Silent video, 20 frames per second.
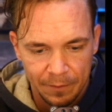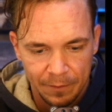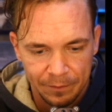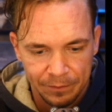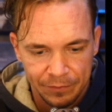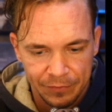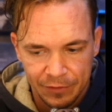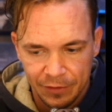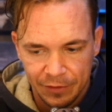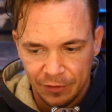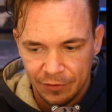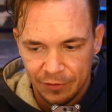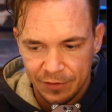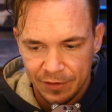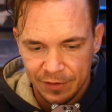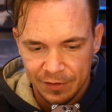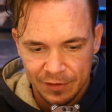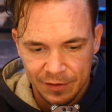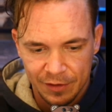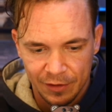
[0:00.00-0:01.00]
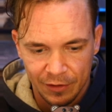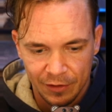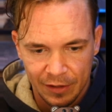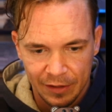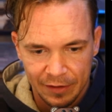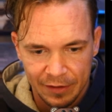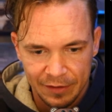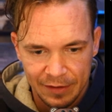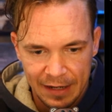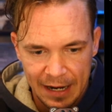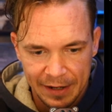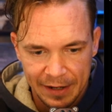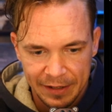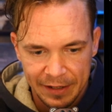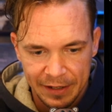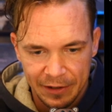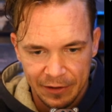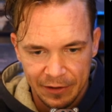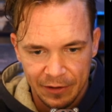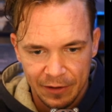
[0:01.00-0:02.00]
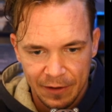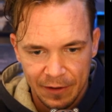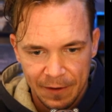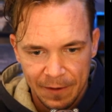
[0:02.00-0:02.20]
to look at the data here.